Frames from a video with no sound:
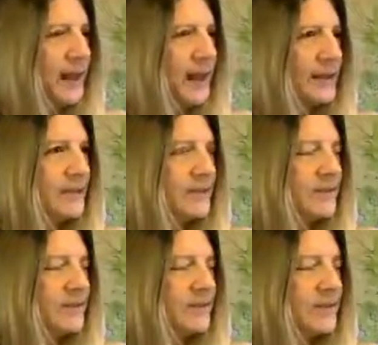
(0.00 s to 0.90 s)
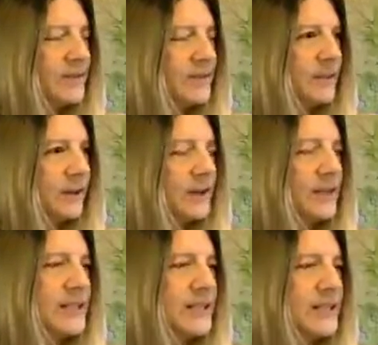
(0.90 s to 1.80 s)
And
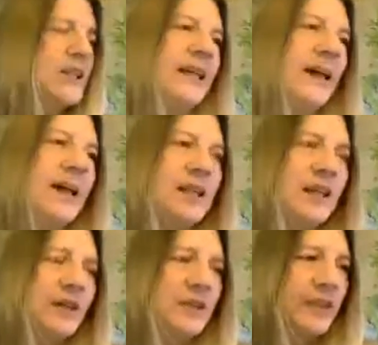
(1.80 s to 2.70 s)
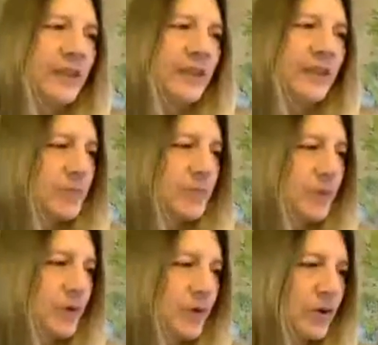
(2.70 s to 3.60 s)
initially I had to close again just
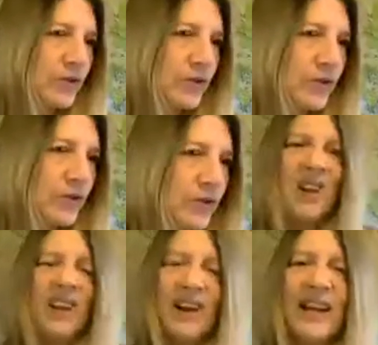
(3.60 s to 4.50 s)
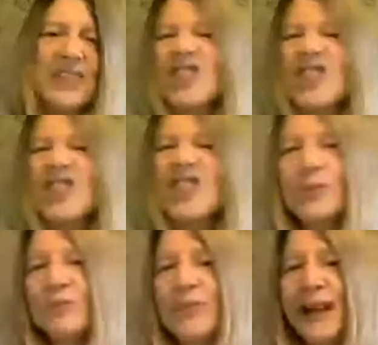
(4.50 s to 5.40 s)
because I had to
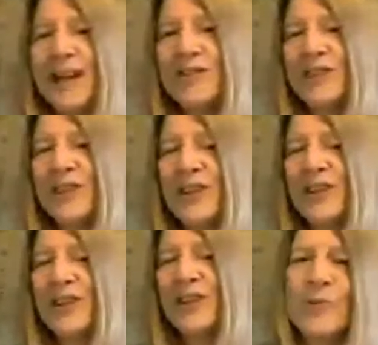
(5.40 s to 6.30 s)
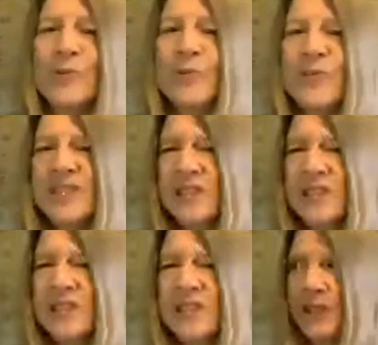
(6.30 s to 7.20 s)
shield, and it wasn't possible for me to
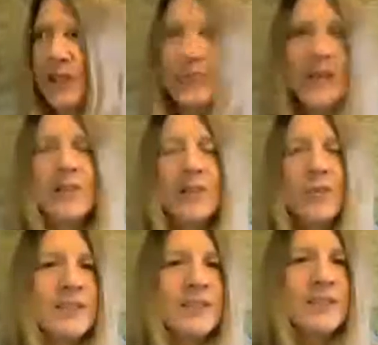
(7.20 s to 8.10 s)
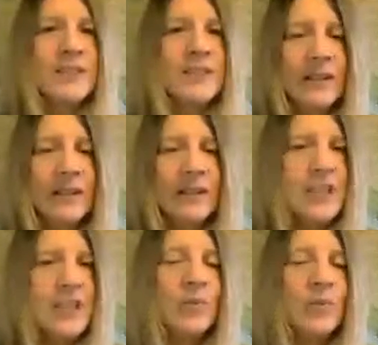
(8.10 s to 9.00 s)
deliver, to get the orders out. And I
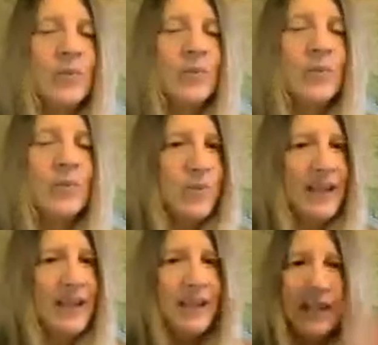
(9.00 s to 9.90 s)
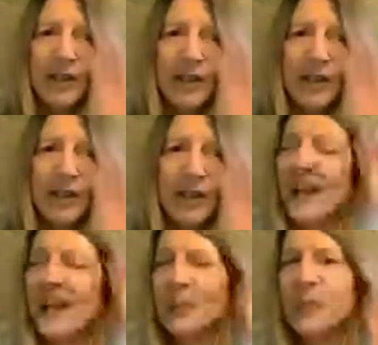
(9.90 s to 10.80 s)
didn't want there to be any
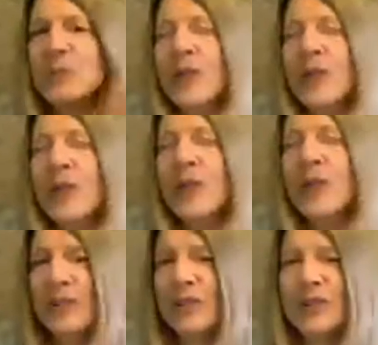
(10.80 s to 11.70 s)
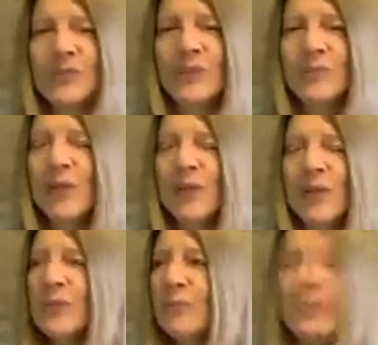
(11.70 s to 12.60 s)
delay to people getting their orders, because I thought that
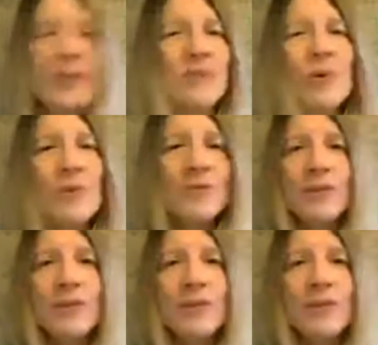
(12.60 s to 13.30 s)
would be awful.